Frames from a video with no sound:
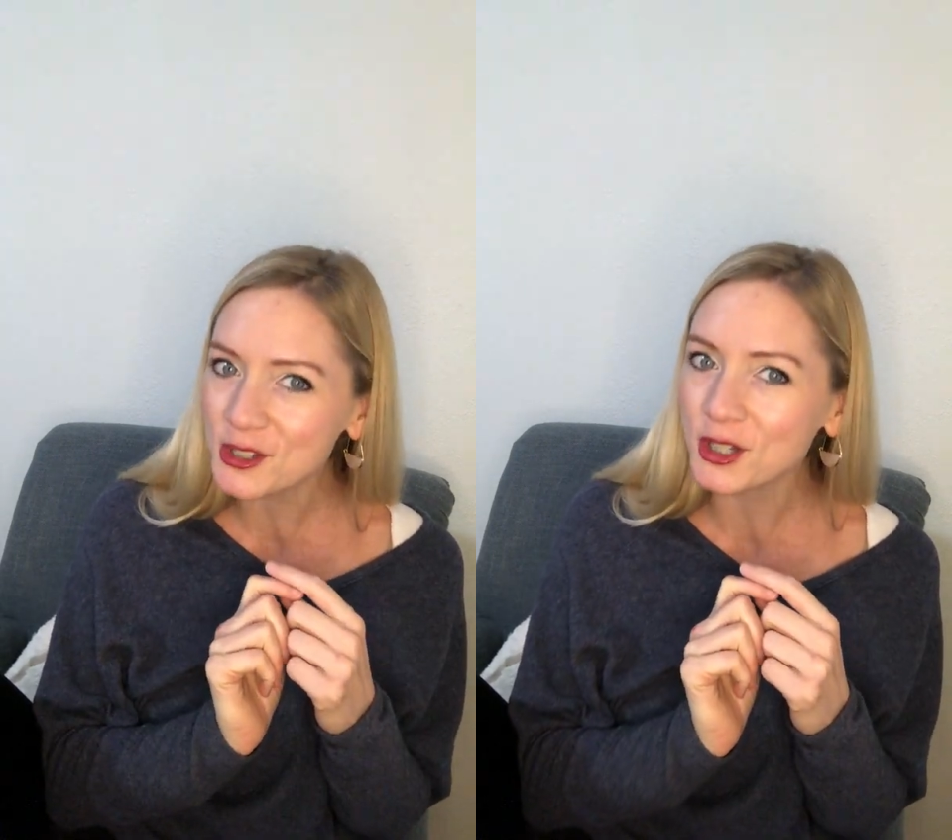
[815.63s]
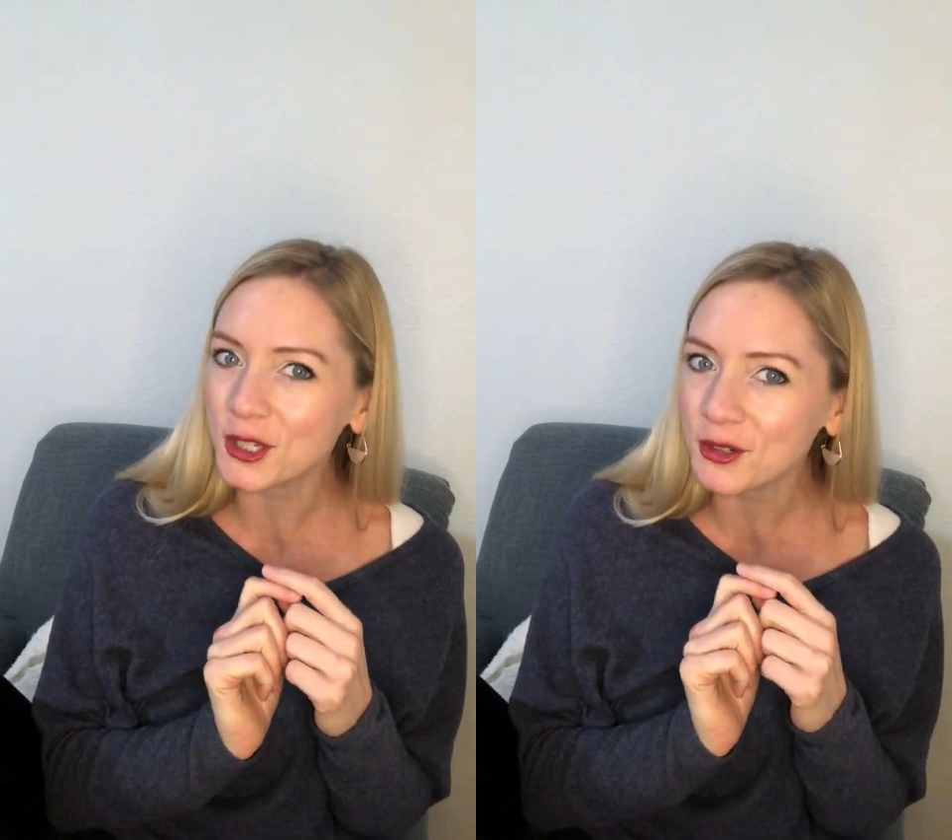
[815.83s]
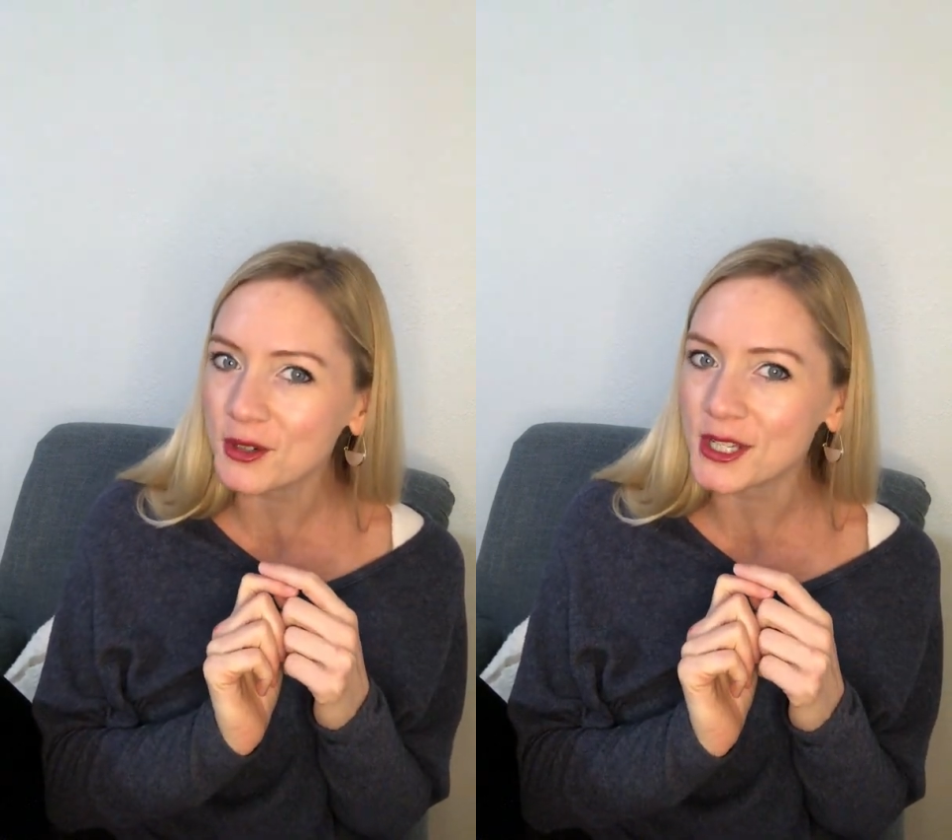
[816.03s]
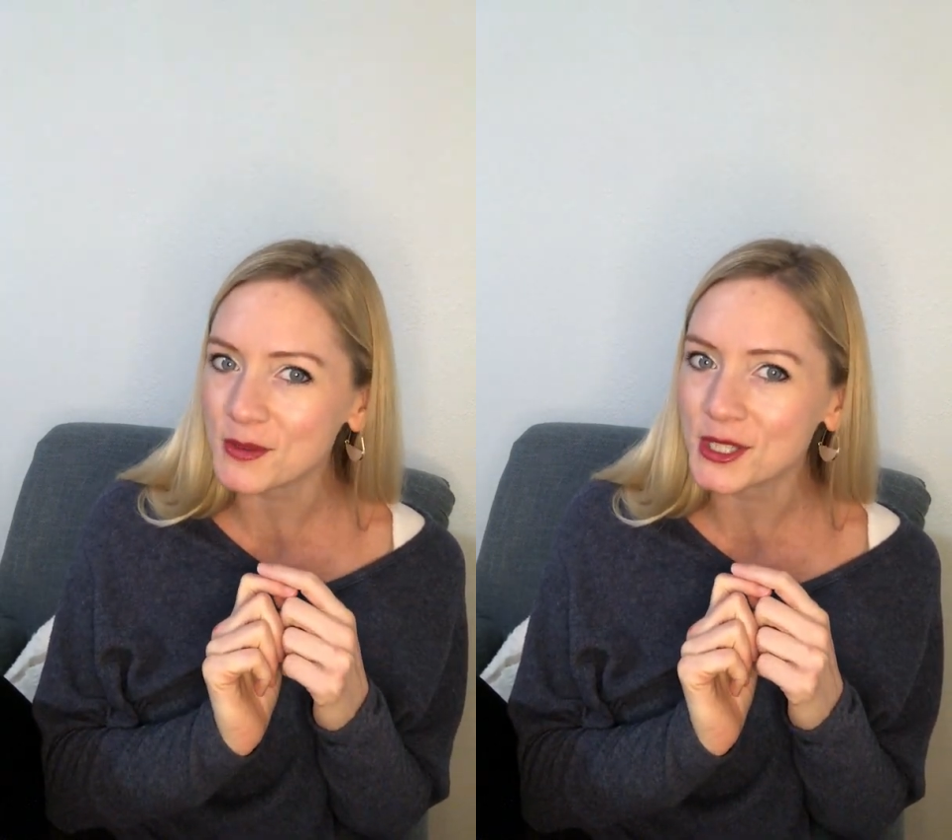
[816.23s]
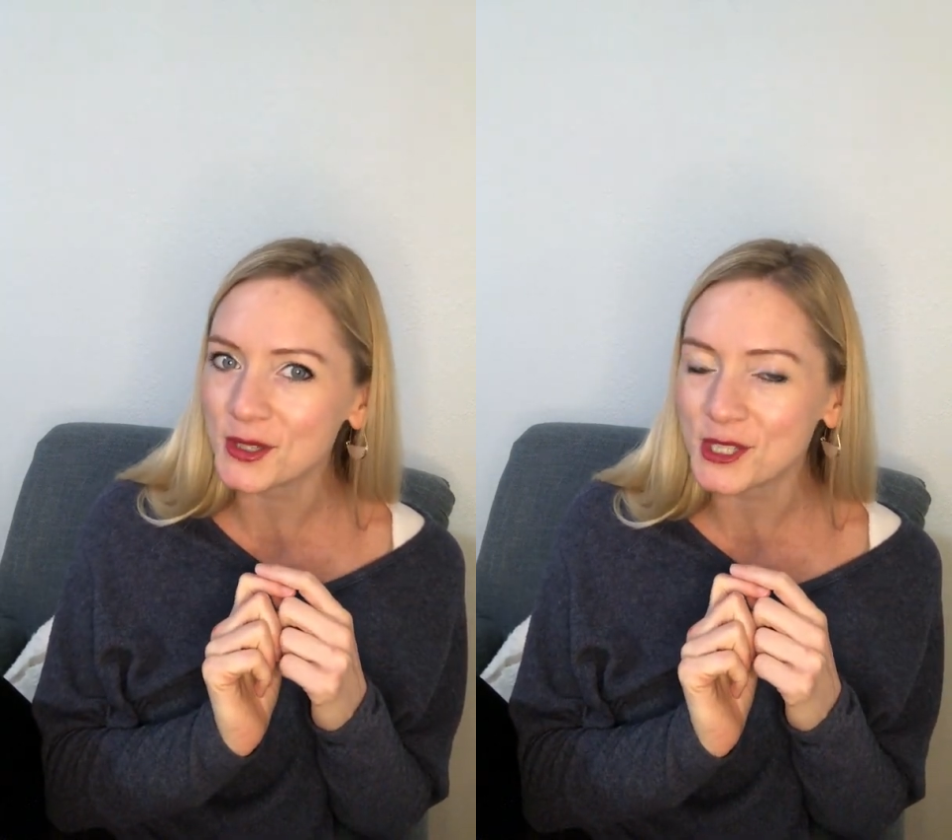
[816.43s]
your uterus
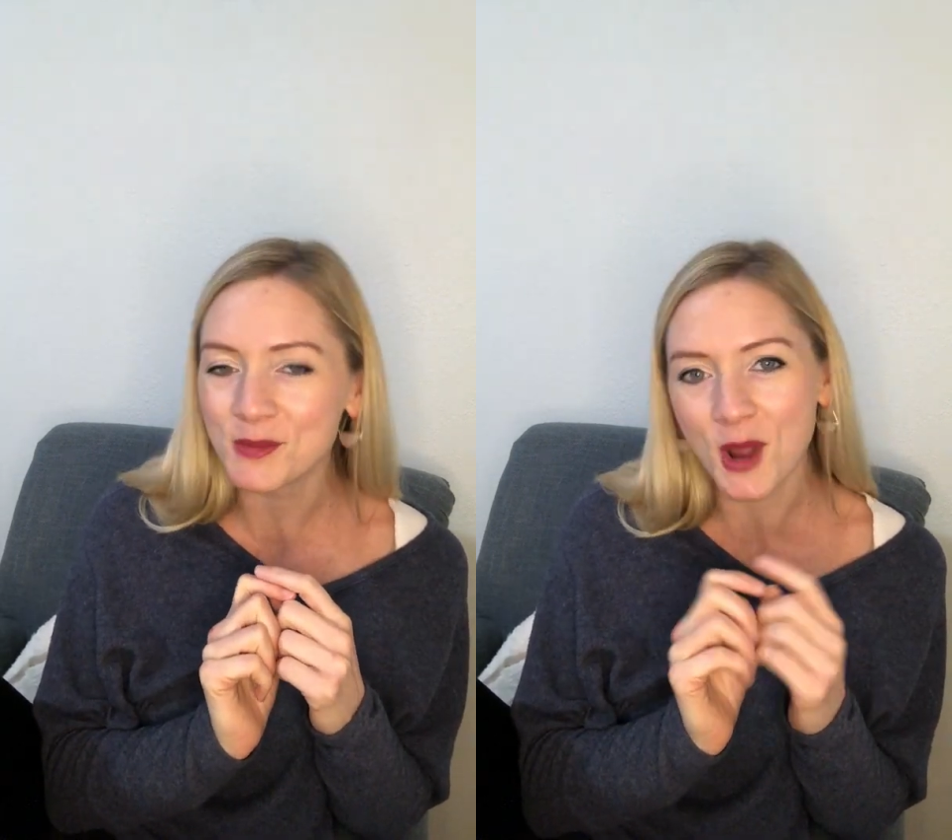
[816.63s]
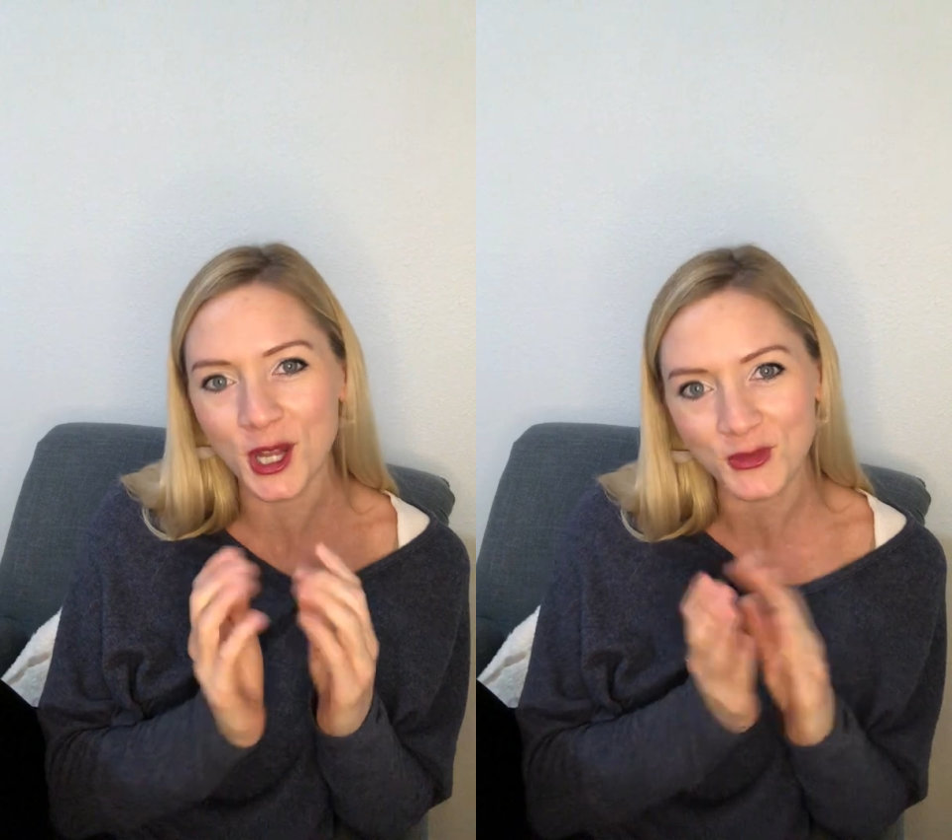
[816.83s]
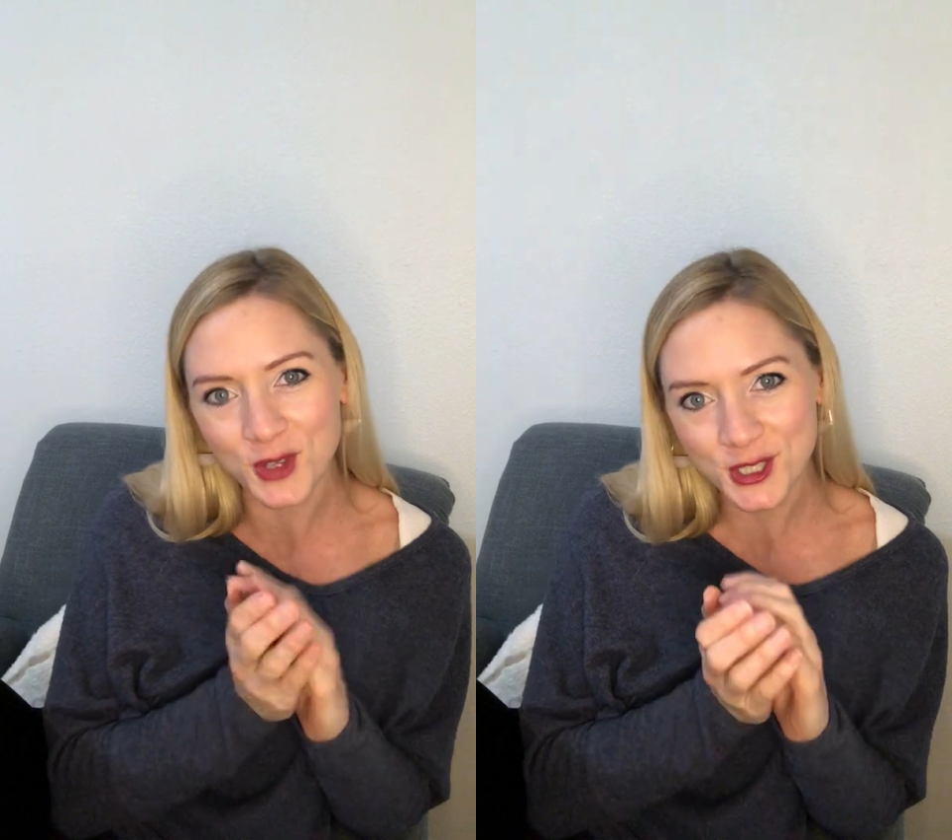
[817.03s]
was too small if you